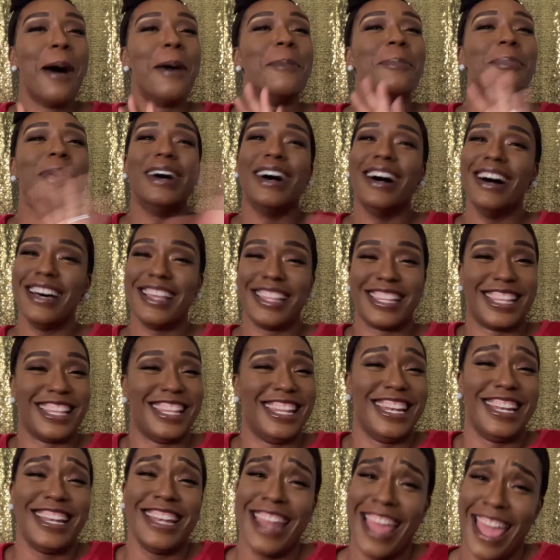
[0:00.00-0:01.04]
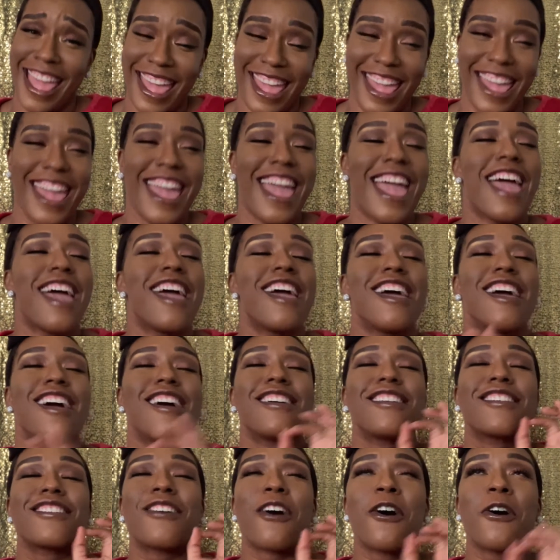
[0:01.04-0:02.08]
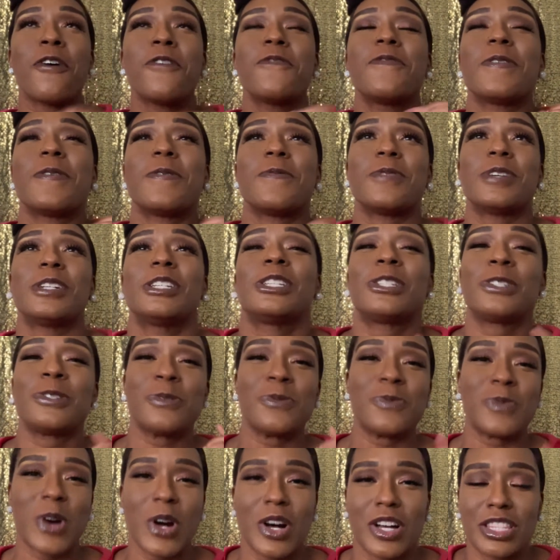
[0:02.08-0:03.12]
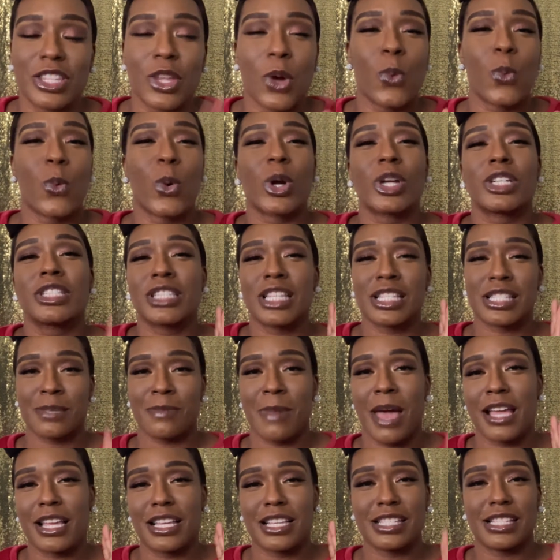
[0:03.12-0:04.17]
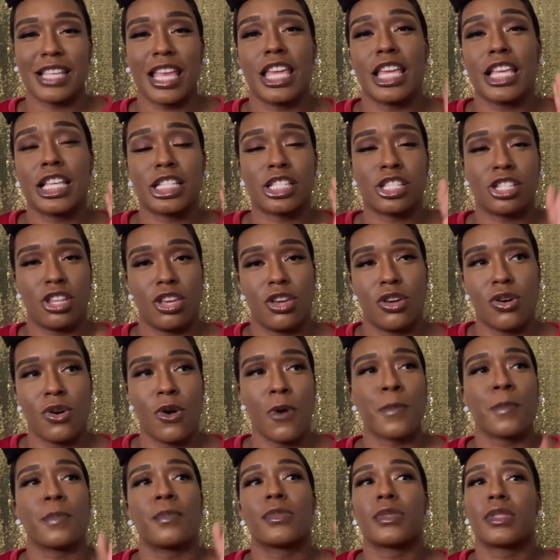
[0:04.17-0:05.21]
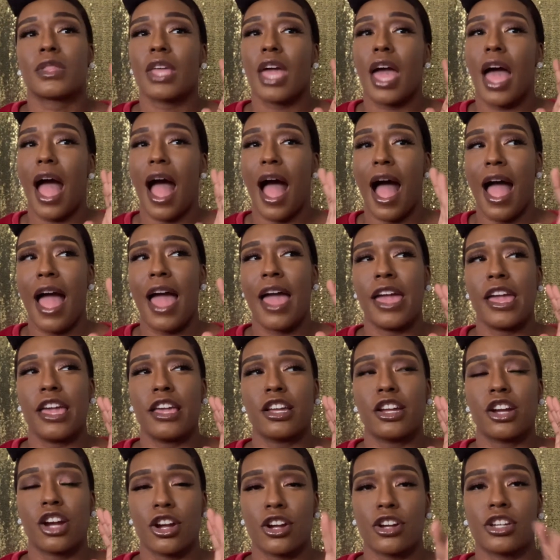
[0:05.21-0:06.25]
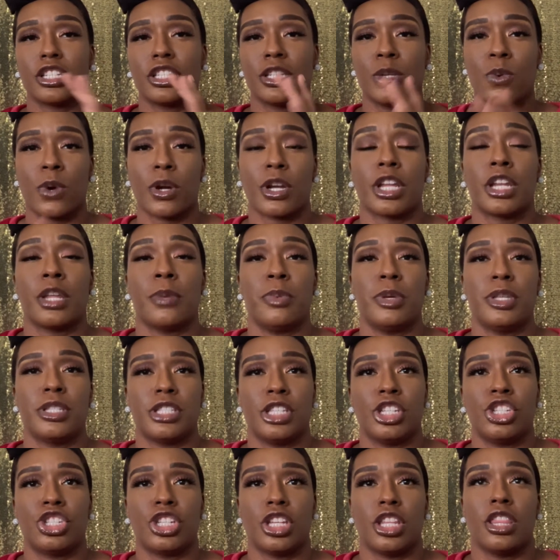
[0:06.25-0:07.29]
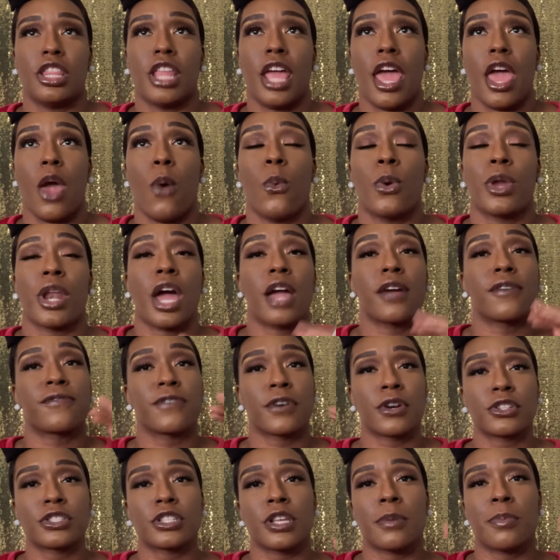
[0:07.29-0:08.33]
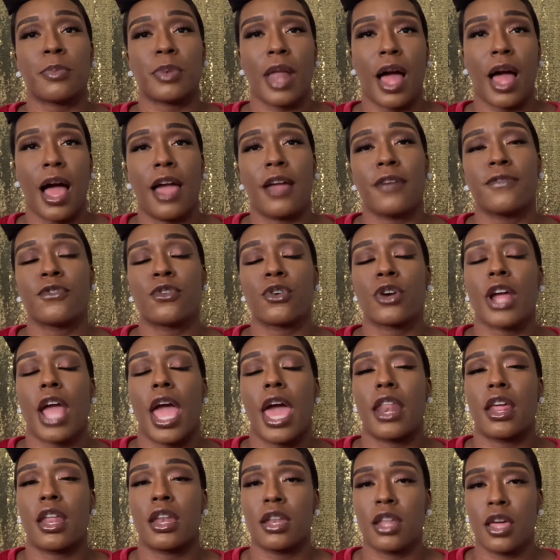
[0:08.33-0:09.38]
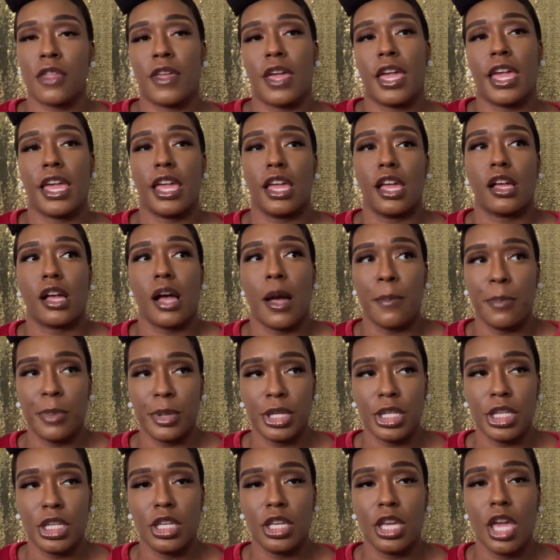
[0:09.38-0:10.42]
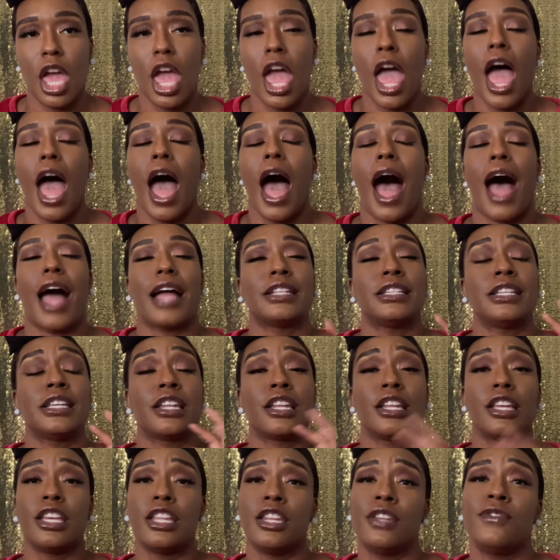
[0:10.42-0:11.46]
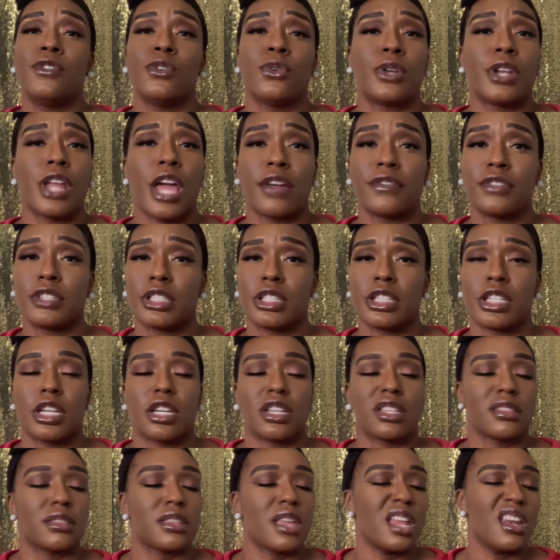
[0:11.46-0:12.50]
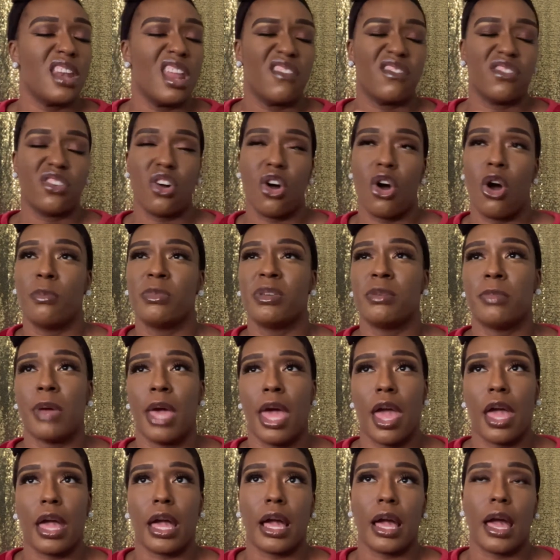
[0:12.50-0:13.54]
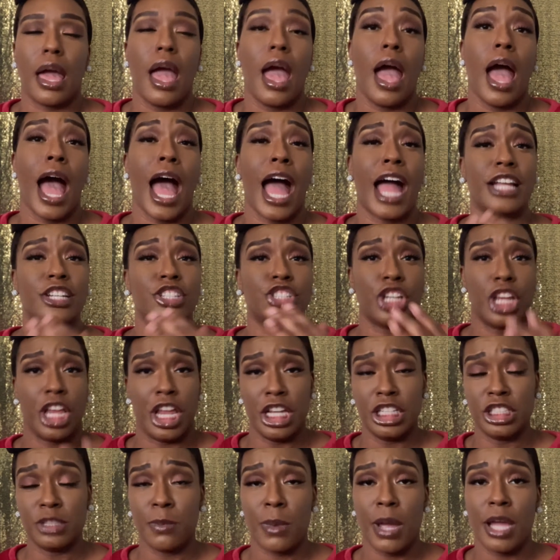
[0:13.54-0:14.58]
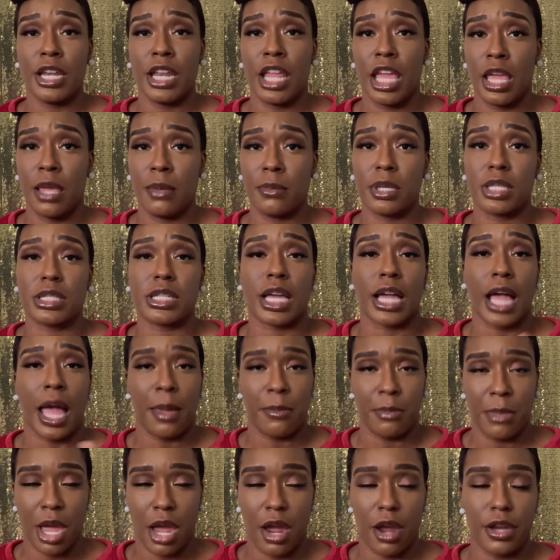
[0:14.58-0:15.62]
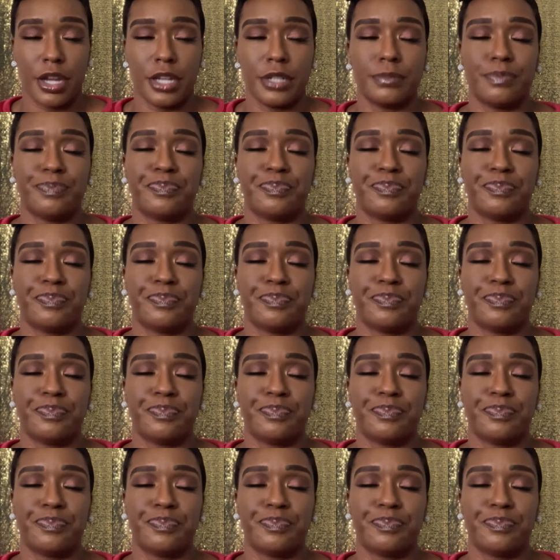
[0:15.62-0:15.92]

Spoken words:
but other than that, go for what you want. The worst that somebody can say is no. I currently work in a position that when I first applied for it at another company, I did an interview and everything. They never called me back. I changed my name because I got married.